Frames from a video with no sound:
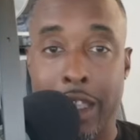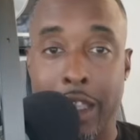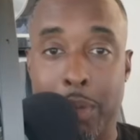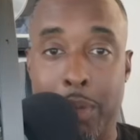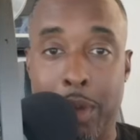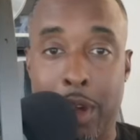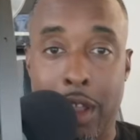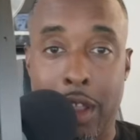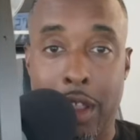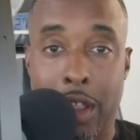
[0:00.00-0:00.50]
the
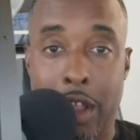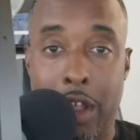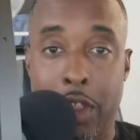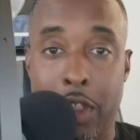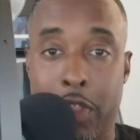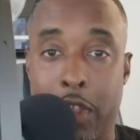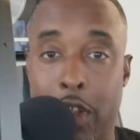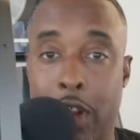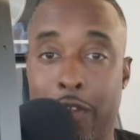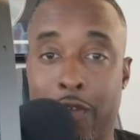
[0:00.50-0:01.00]
ball
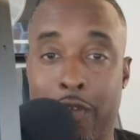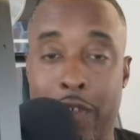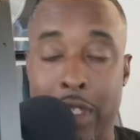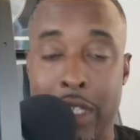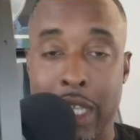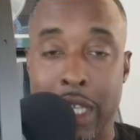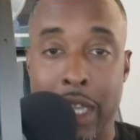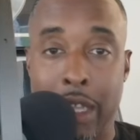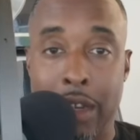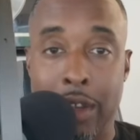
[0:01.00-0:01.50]
on 3rd and
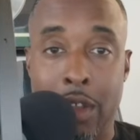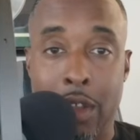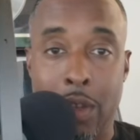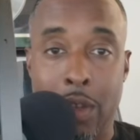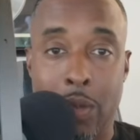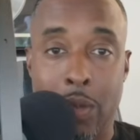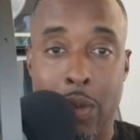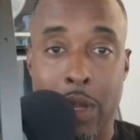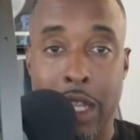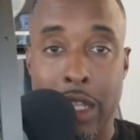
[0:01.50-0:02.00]
15.
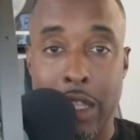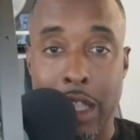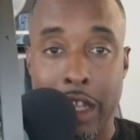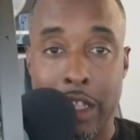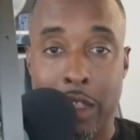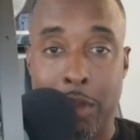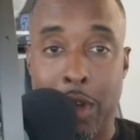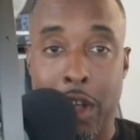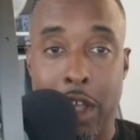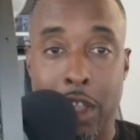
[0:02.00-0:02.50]
When he
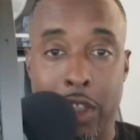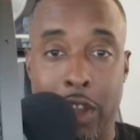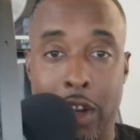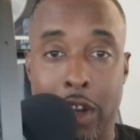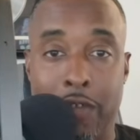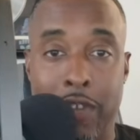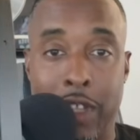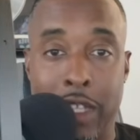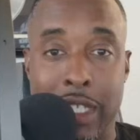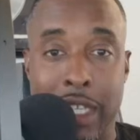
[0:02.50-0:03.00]
clocked the ball on
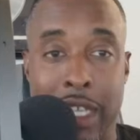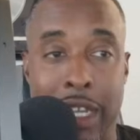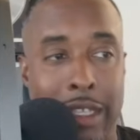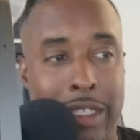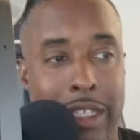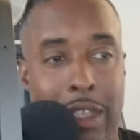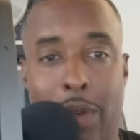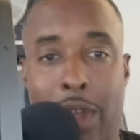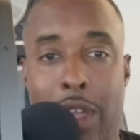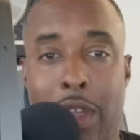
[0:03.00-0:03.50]
3rd and 15, I
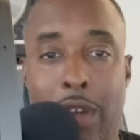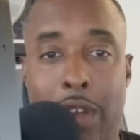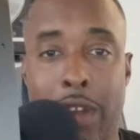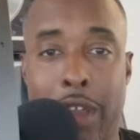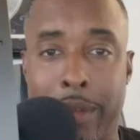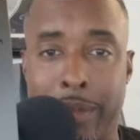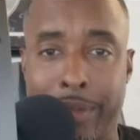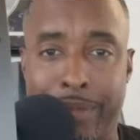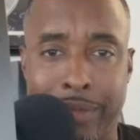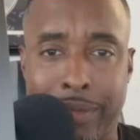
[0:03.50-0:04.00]
was like, wait, hold
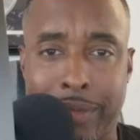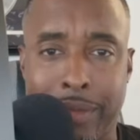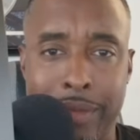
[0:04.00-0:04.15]
on.